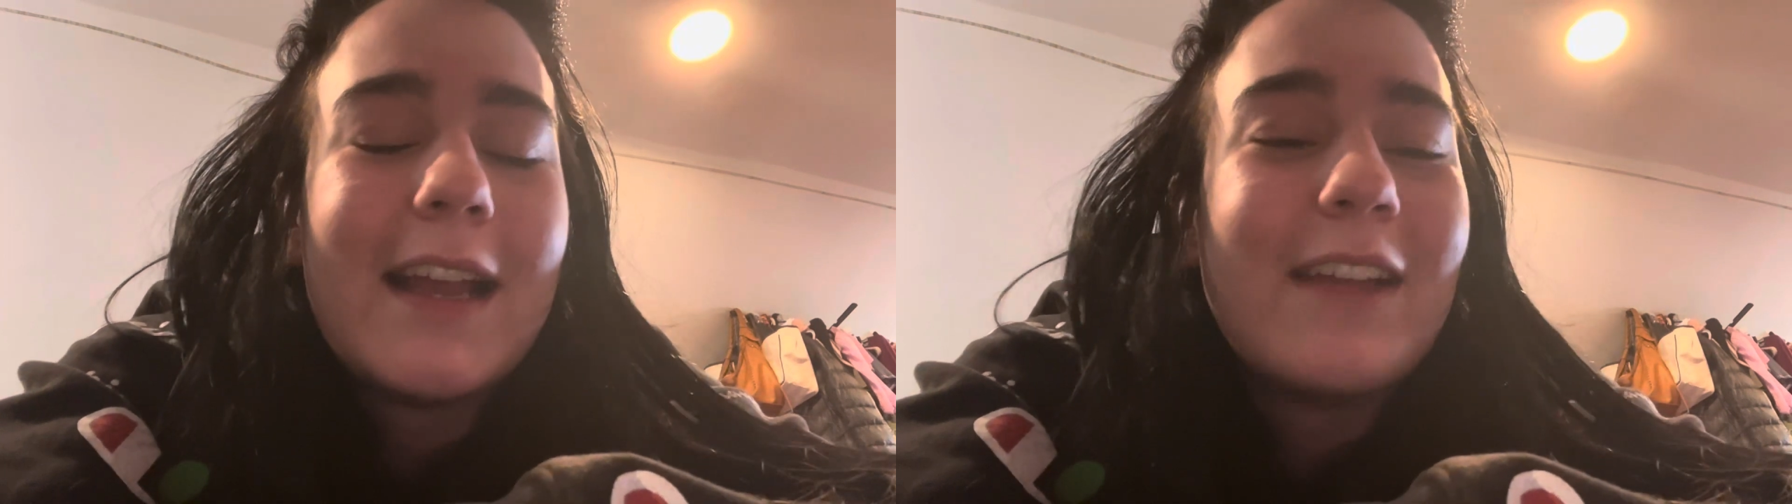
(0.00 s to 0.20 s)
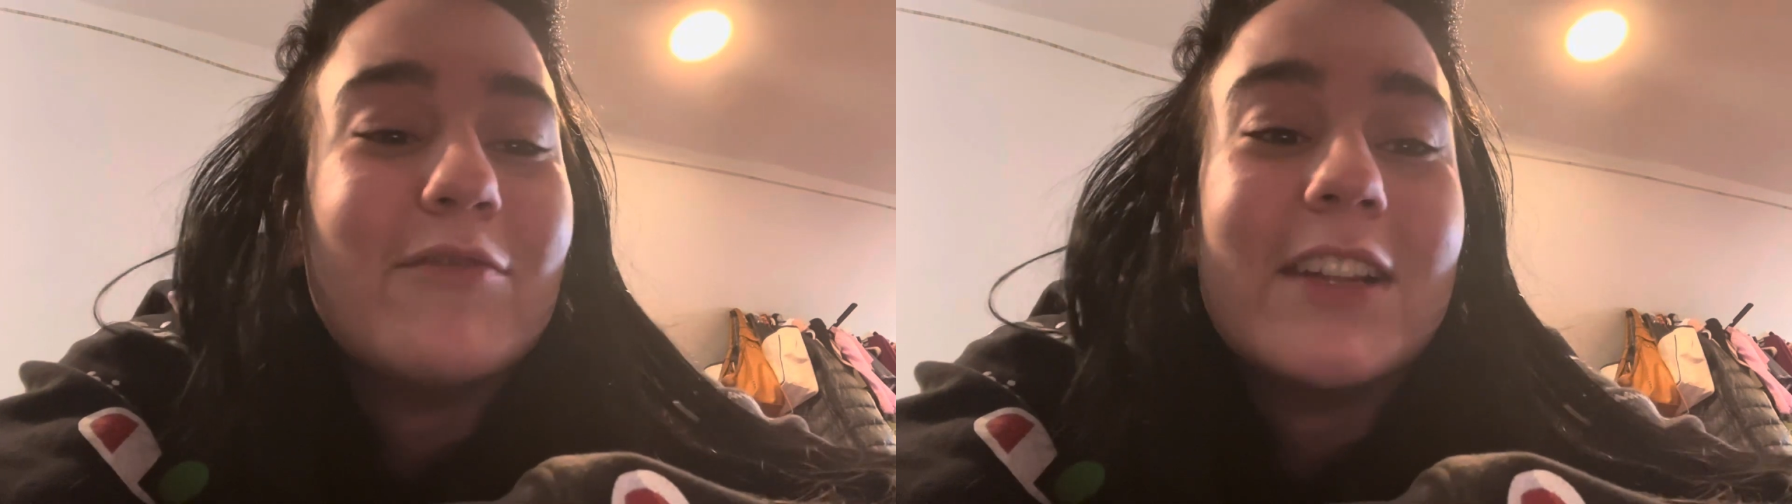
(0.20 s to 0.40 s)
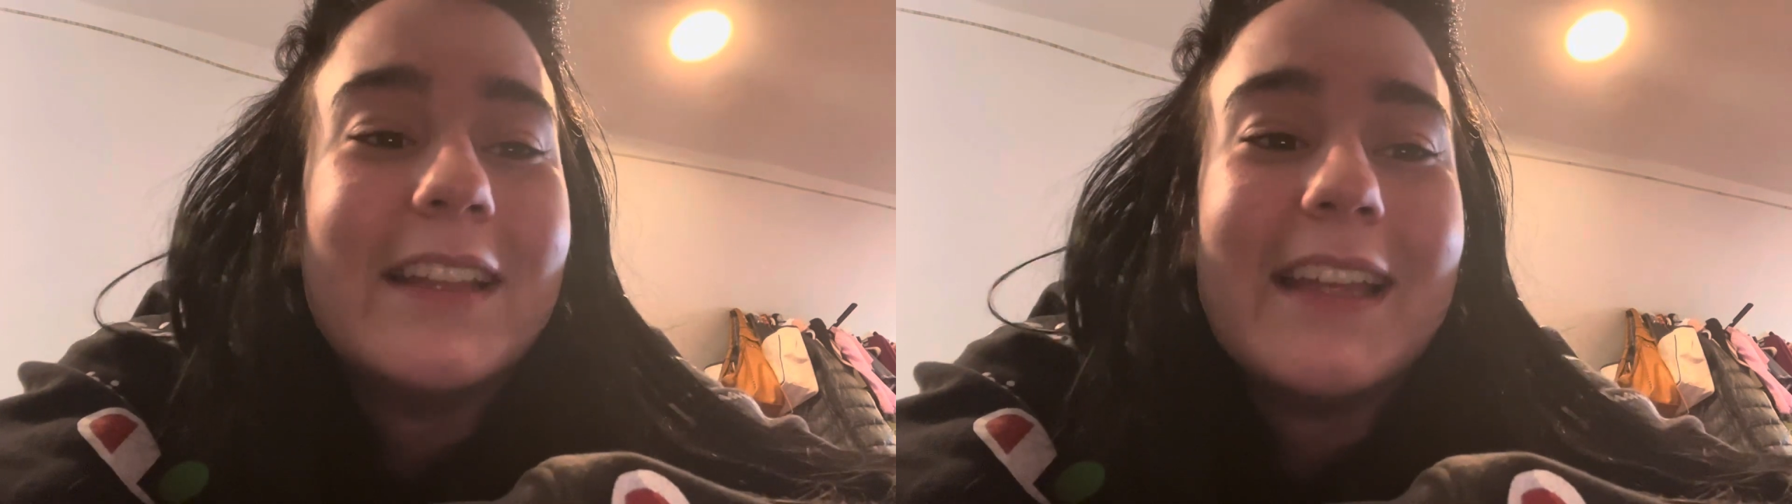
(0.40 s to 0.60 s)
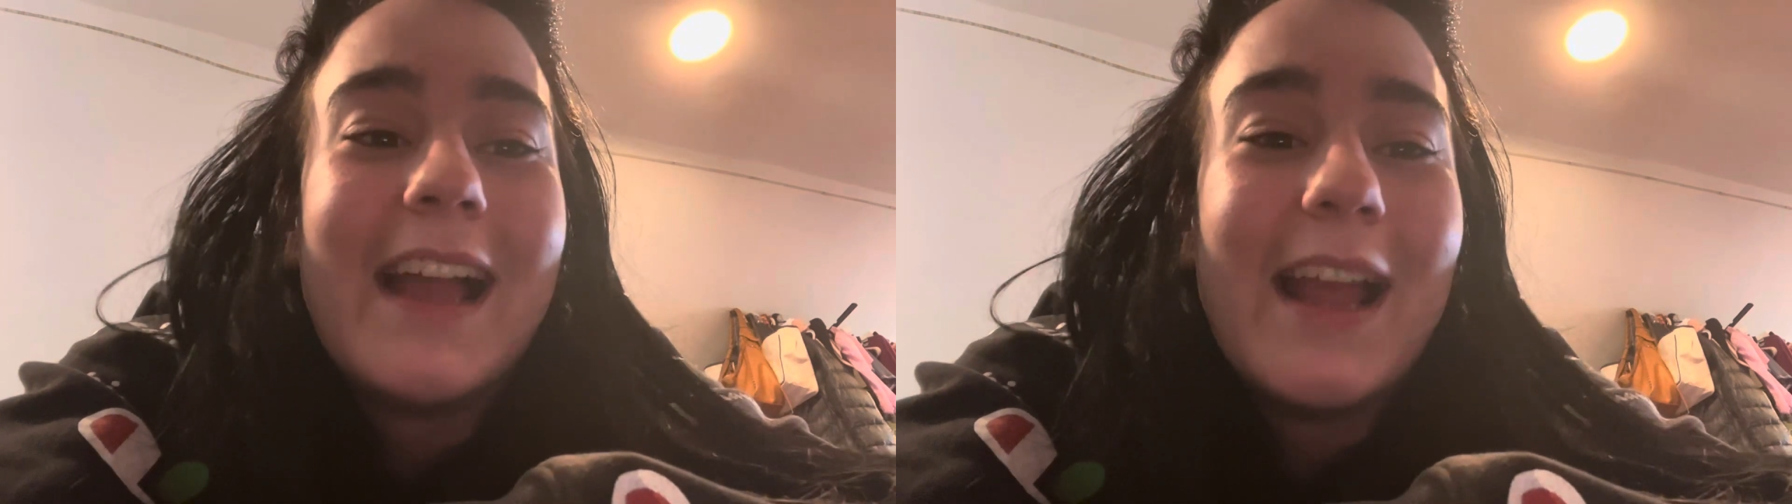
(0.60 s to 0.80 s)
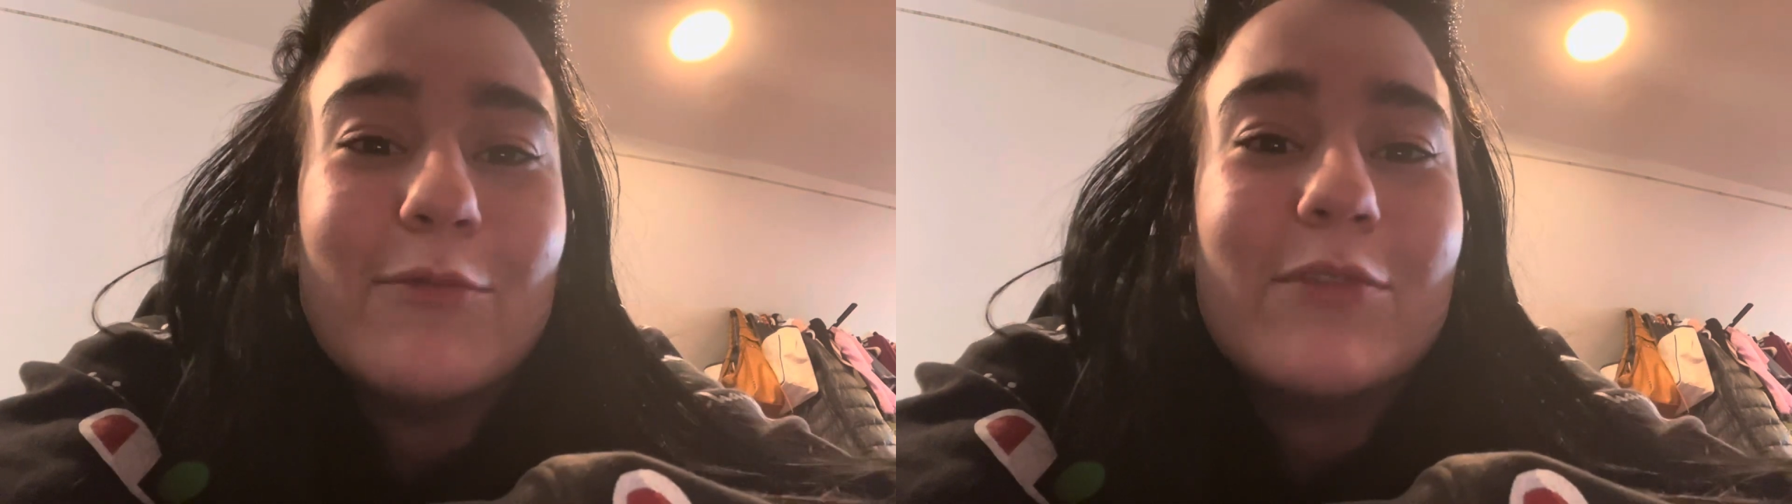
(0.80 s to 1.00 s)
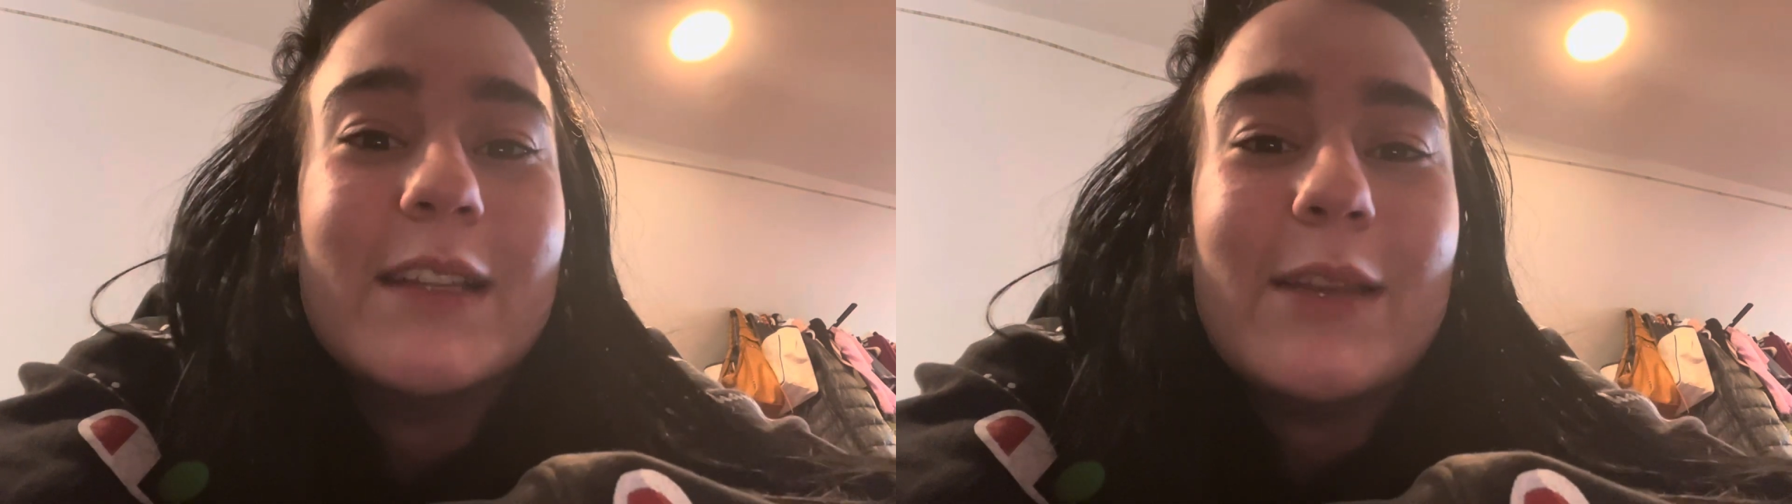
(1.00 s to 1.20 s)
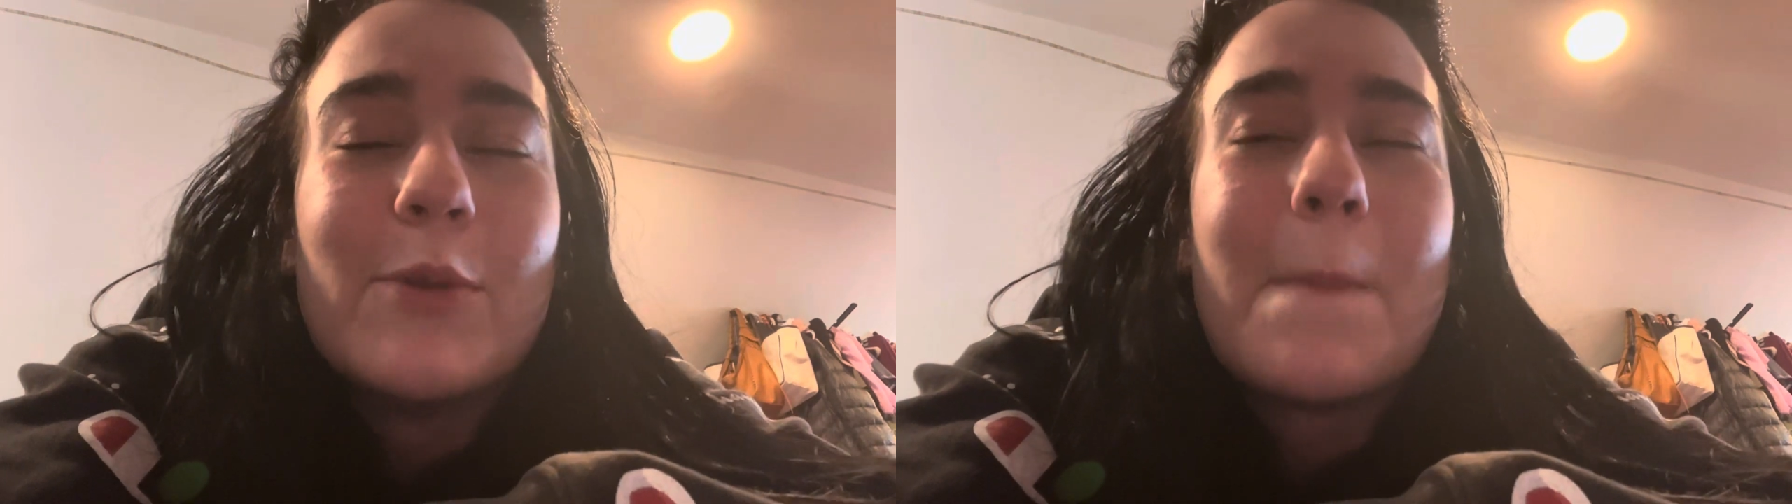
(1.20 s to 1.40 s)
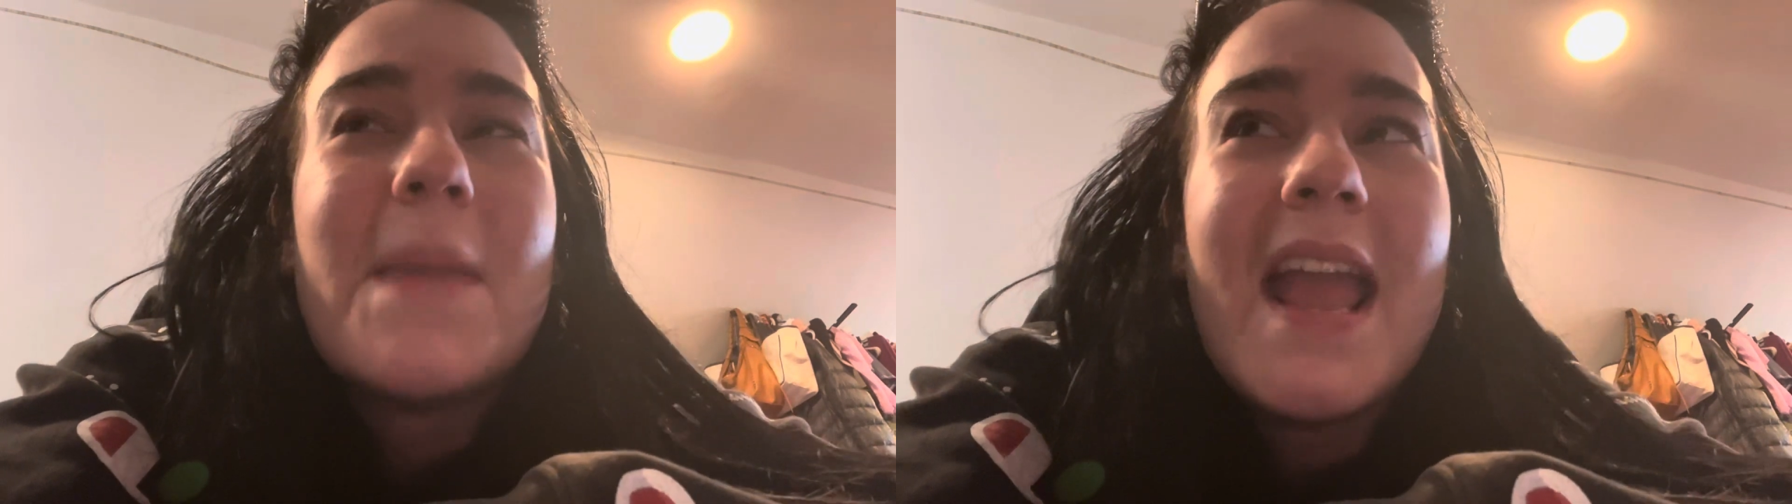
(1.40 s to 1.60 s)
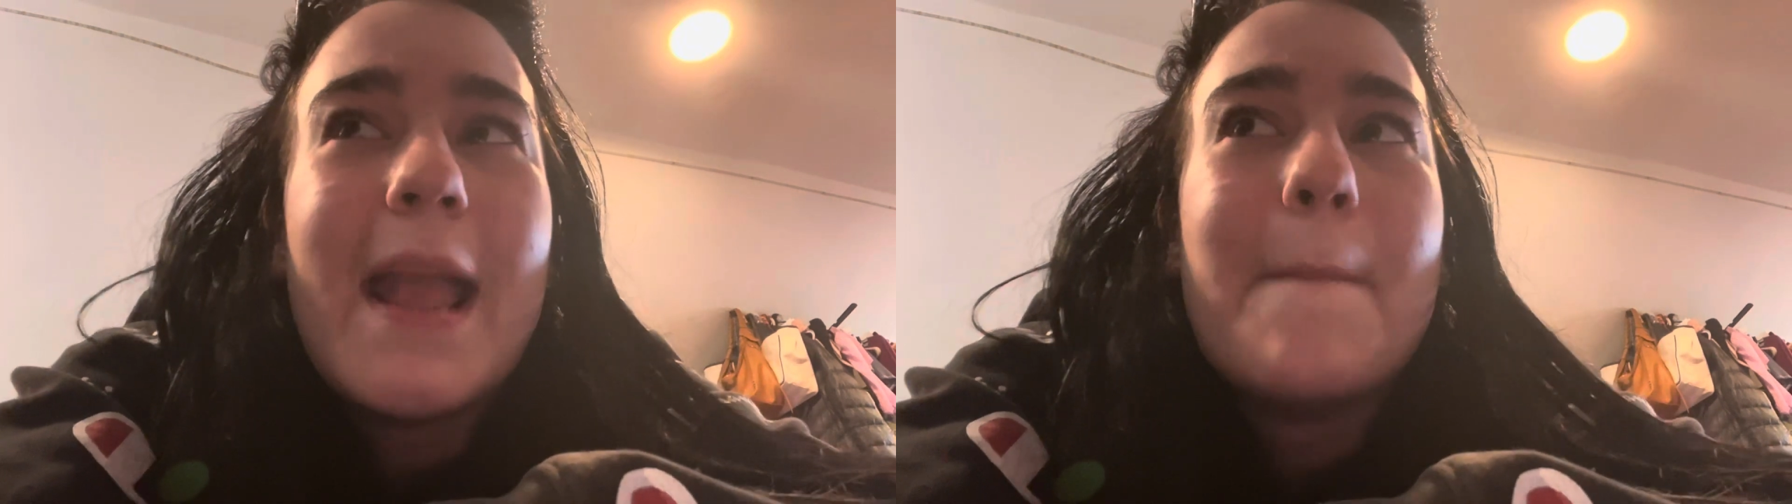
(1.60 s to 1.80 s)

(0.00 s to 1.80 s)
I really would pay